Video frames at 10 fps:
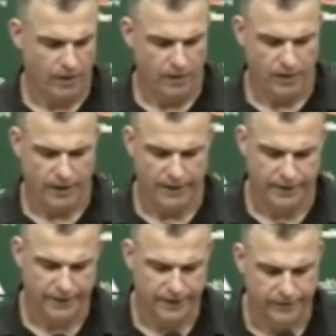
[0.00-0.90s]
And
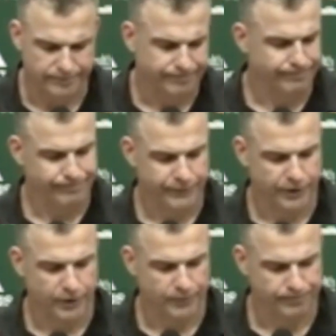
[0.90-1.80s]
um,
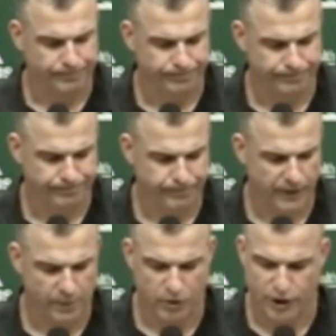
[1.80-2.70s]
so gave
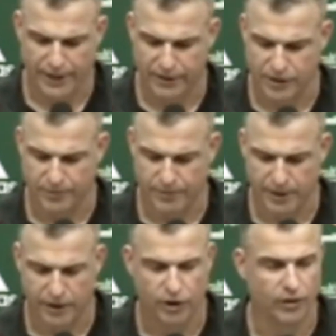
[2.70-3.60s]
them a chance, and they
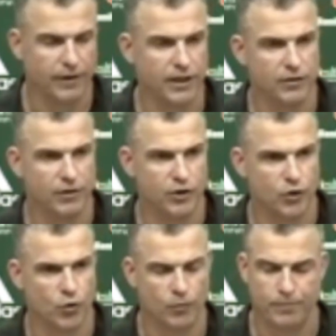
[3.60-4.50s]
took advantage of it and
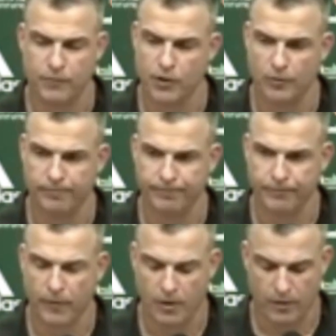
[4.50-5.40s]
scored. So
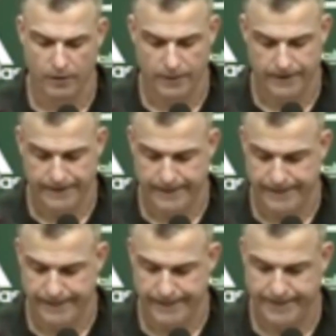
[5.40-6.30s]

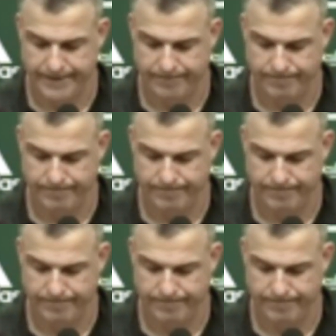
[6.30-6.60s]
um,